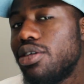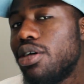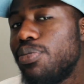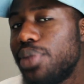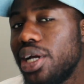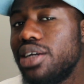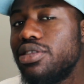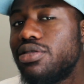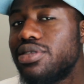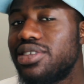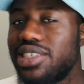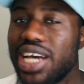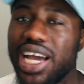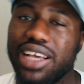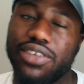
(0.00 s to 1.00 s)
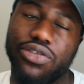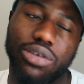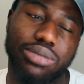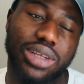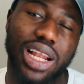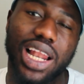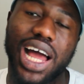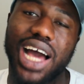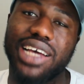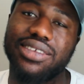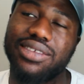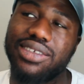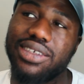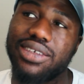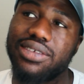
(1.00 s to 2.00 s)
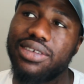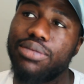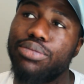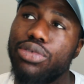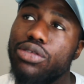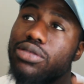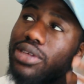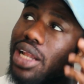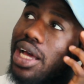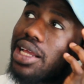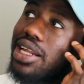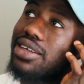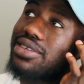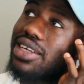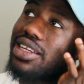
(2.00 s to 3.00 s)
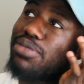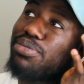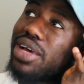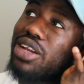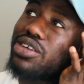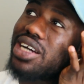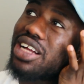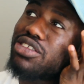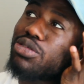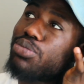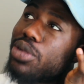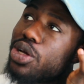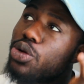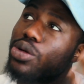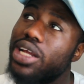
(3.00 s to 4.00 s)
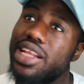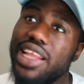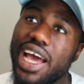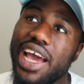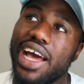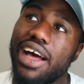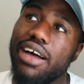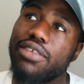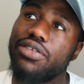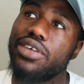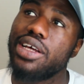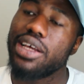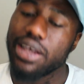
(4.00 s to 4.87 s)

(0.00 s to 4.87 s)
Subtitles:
comparing to size from the last Yeezy Boost, like let's say the Beluga 2.0 that I have,